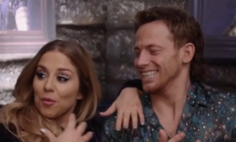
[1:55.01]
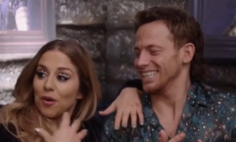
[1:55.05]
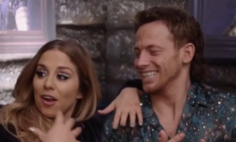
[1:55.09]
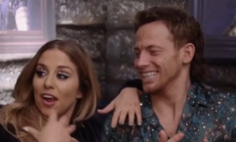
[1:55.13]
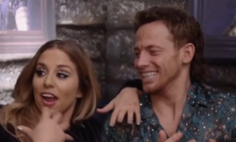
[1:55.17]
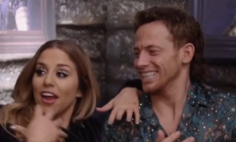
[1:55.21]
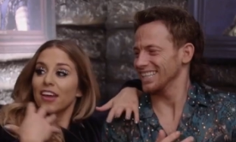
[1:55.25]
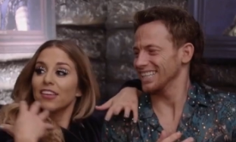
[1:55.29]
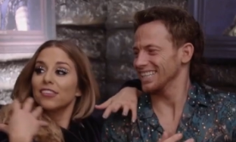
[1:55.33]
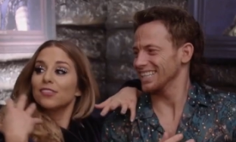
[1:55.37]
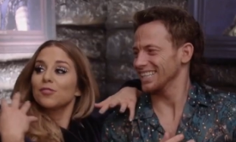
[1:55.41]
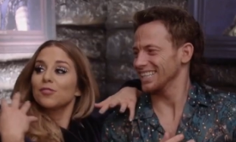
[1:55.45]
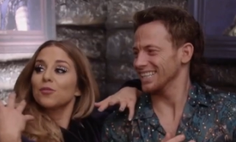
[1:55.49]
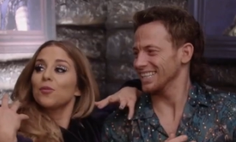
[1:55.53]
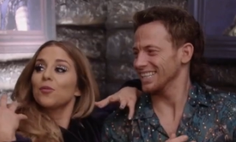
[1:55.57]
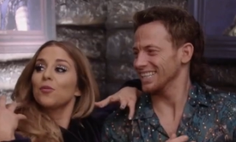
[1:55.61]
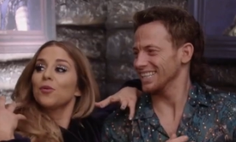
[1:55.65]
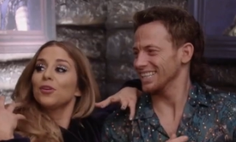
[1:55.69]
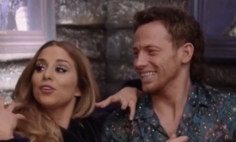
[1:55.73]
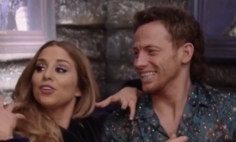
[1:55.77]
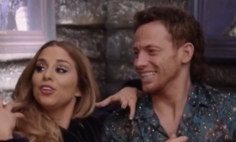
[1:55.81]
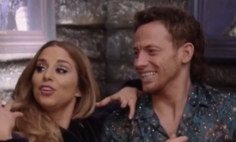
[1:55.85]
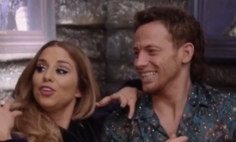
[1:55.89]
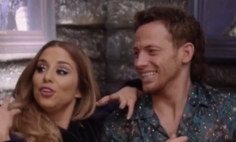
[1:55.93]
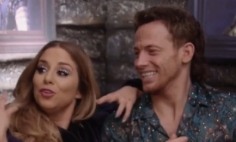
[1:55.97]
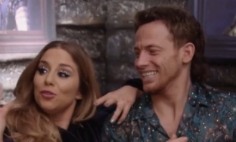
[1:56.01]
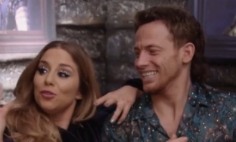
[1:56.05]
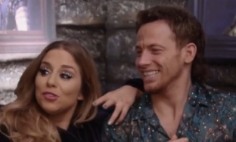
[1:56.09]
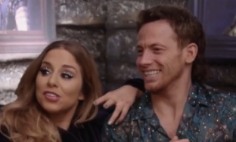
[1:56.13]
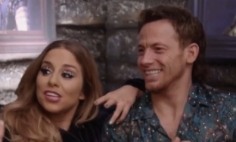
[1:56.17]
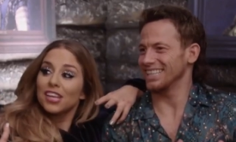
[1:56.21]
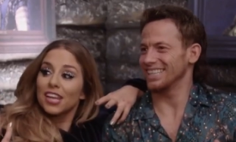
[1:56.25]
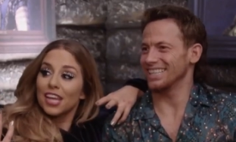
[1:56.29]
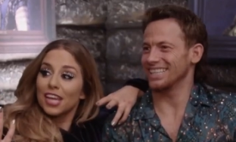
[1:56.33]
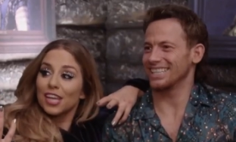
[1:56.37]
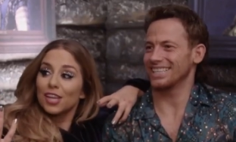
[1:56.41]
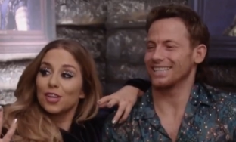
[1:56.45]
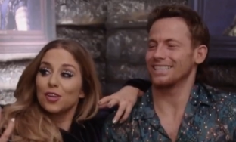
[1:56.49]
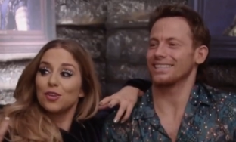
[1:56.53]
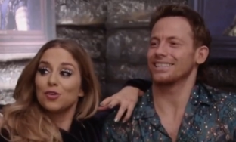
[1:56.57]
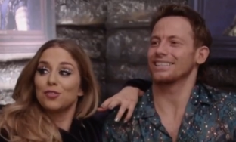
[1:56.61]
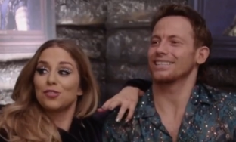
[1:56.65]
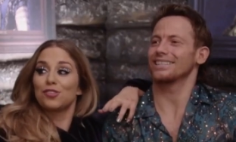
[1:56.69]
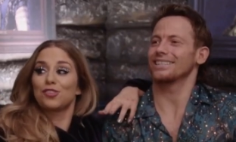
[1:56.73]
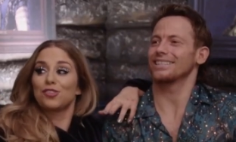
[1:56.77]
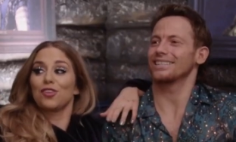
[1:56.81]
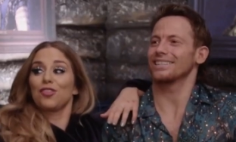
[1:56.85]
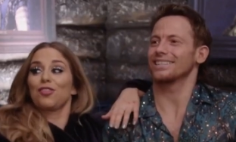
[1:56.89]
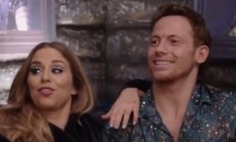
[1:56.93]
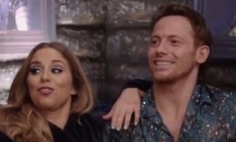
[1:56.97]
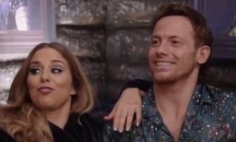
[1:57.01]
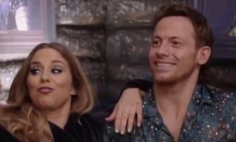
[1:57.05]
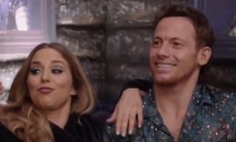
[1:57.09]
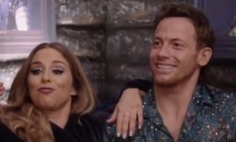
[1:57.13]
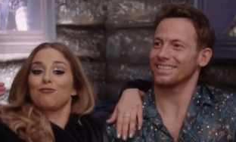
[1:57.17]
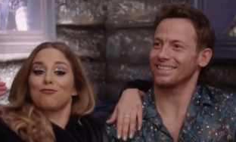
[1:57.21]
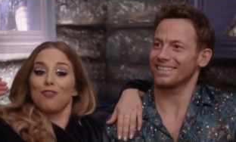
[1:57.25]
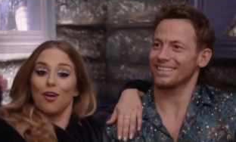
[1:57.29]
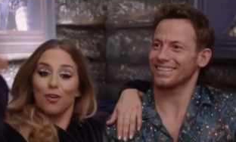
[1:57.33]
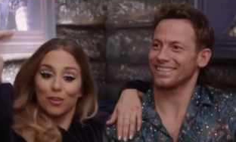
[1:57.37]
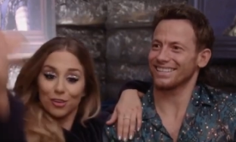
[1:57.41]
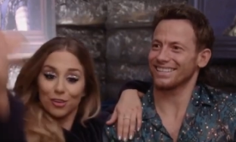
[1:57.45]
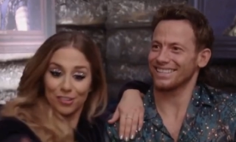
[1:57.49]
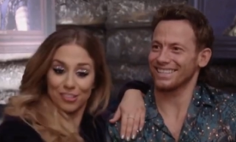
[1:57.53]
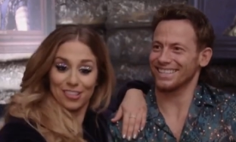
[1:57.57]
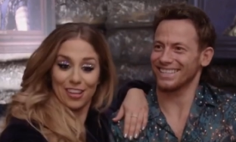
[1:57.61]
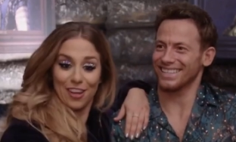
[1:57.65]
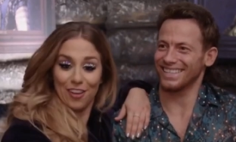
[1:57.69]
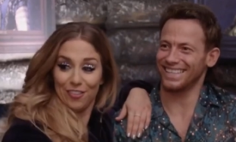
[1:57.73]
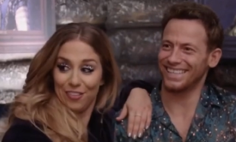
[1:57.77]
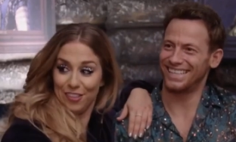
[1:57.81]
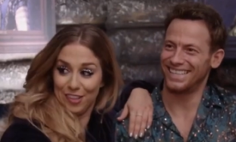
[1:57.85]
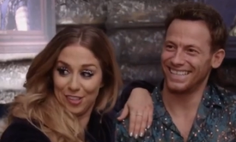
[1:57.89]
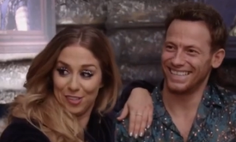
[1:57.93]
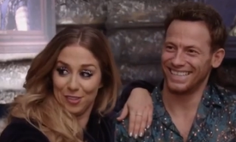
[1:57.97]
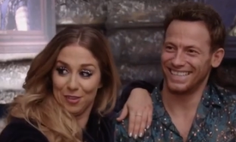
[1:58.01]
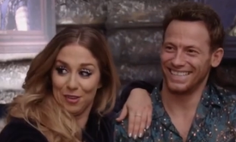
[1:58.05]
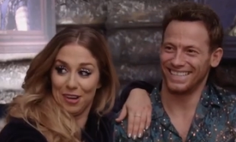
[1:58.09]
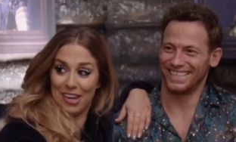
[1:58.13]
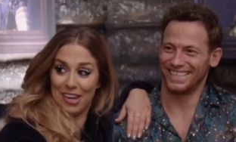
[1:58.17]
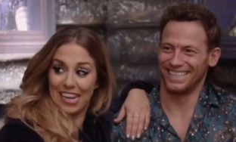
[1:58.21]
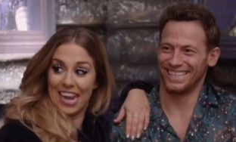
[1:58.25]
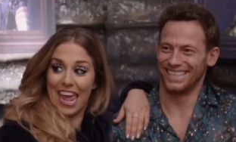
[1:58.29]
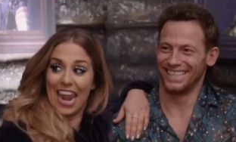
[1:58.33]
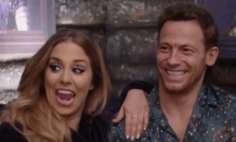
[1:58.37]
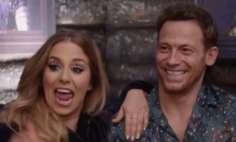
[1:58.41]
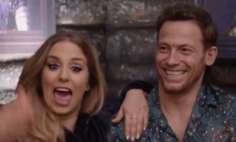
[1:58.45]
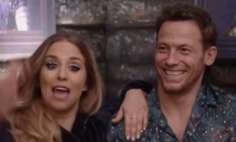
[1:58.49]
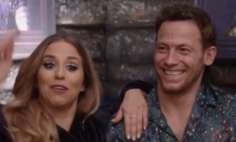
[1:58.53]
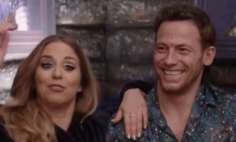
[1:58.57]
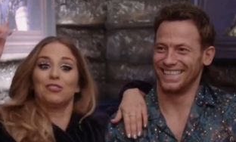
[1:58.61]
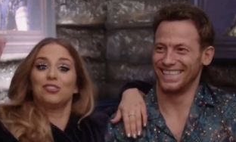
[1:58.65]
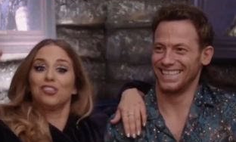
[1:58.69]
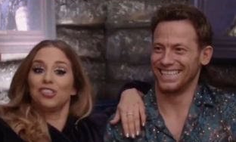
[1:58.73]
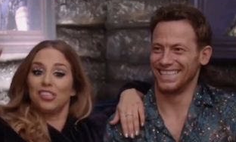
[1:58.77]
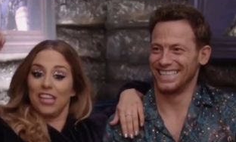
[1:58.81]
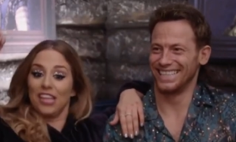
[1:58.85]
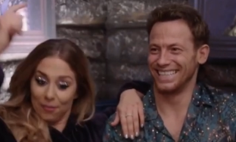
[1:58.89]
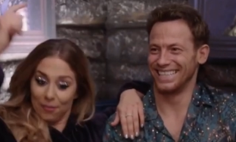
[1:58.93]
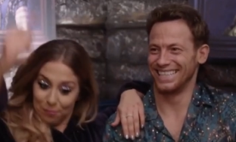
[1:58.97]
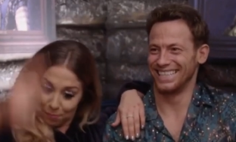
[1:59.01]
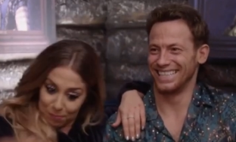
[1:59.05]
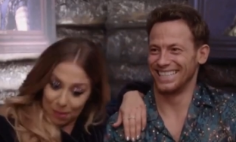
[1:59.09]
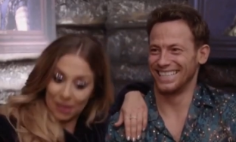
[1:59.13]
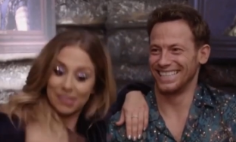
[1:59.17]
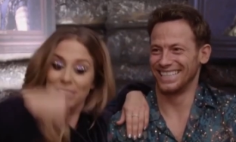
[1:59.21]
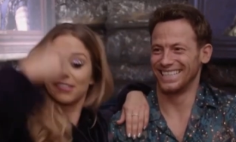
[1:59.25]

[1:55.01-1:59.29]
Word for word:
Speaker 1: Whereas when you did it, you used to throw yourself into it, and I would just get